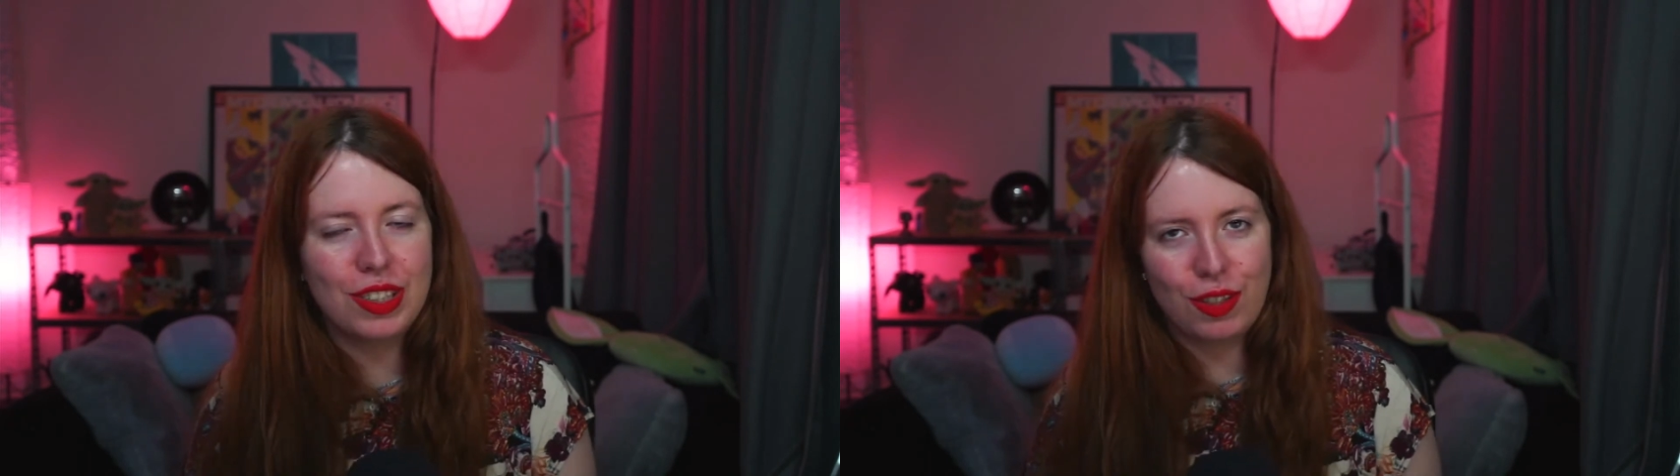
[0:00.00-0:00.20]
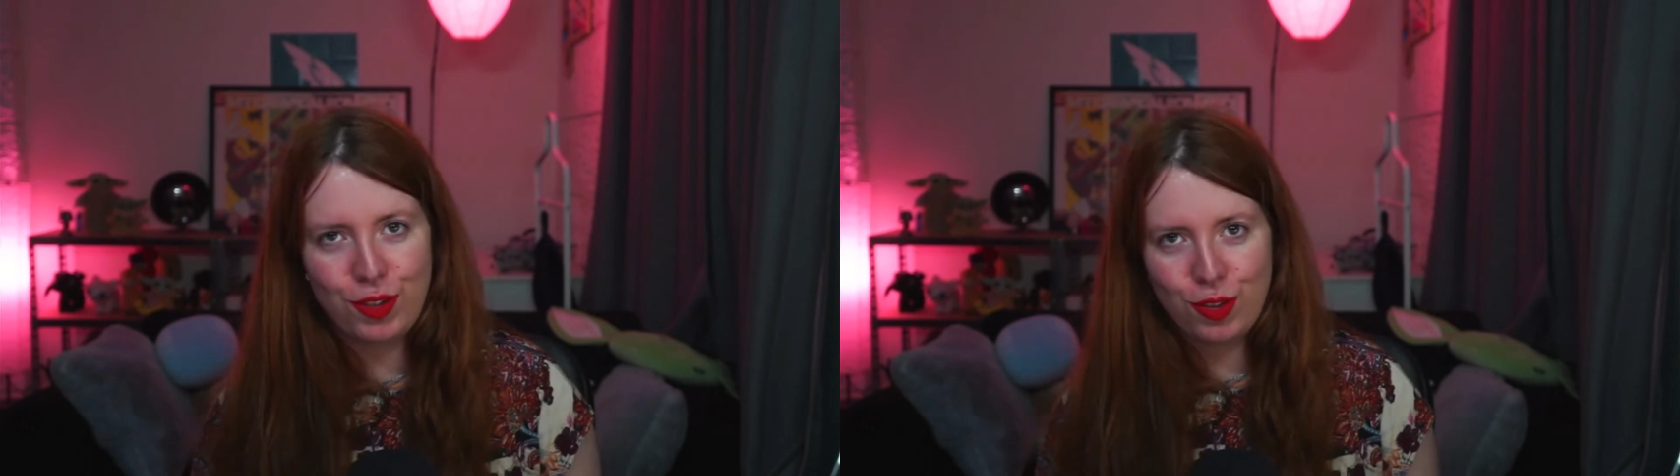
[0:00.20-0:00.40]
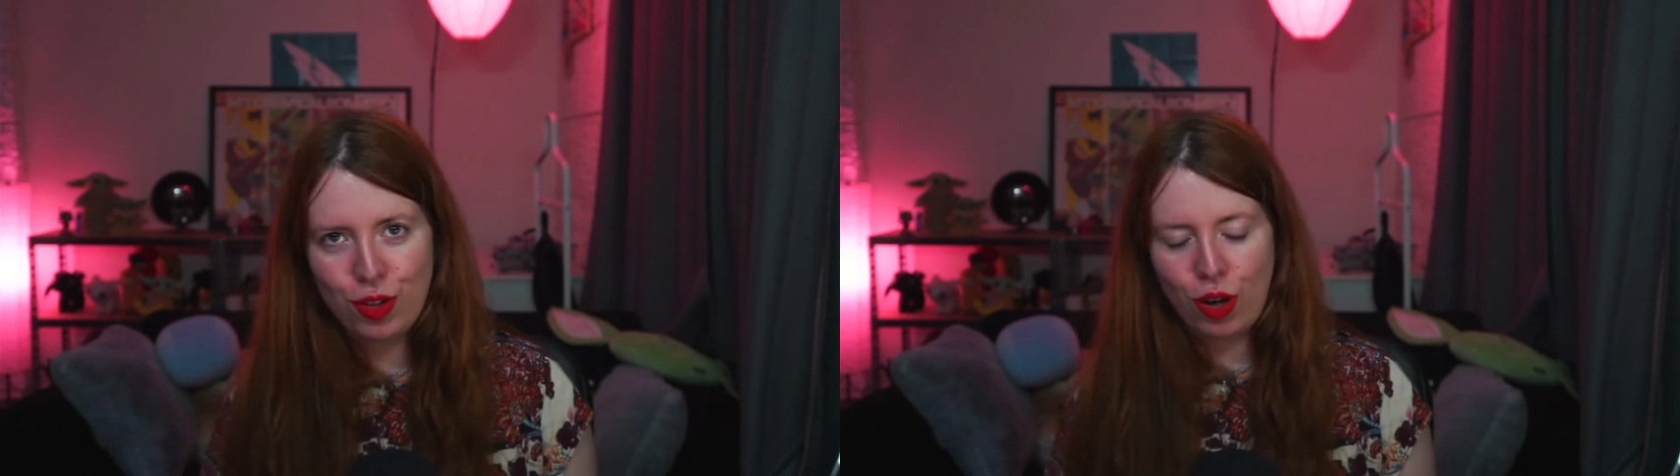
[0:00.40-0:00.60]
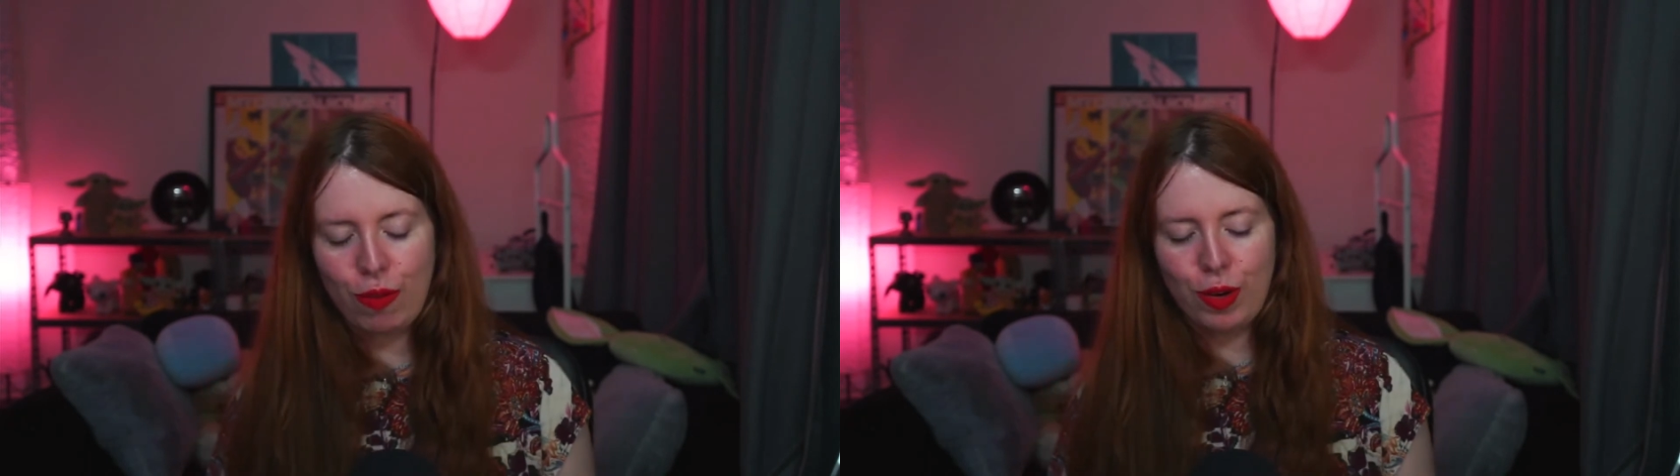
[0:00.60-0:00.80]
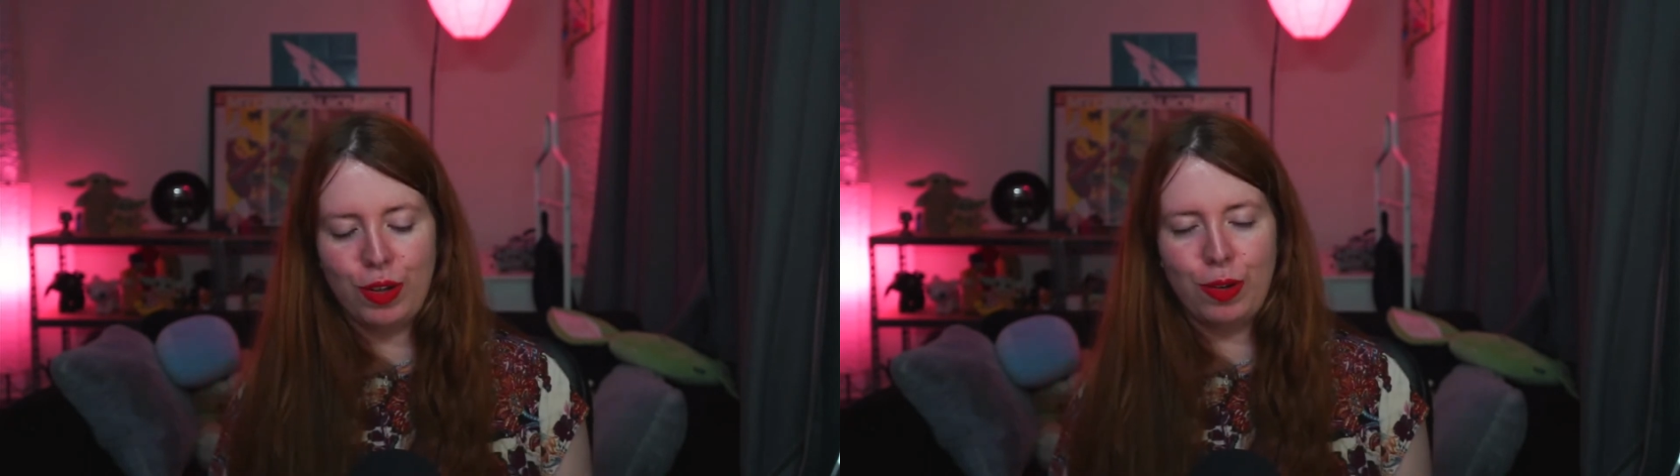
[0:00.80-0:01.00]
if you know
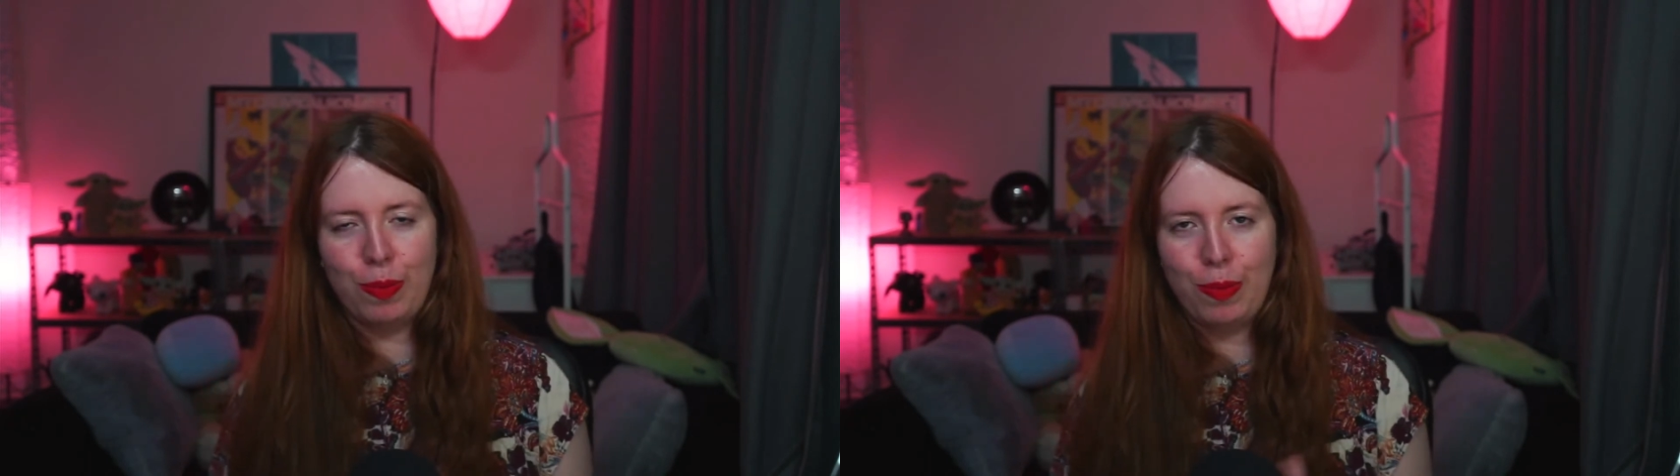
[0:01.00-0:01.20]
about her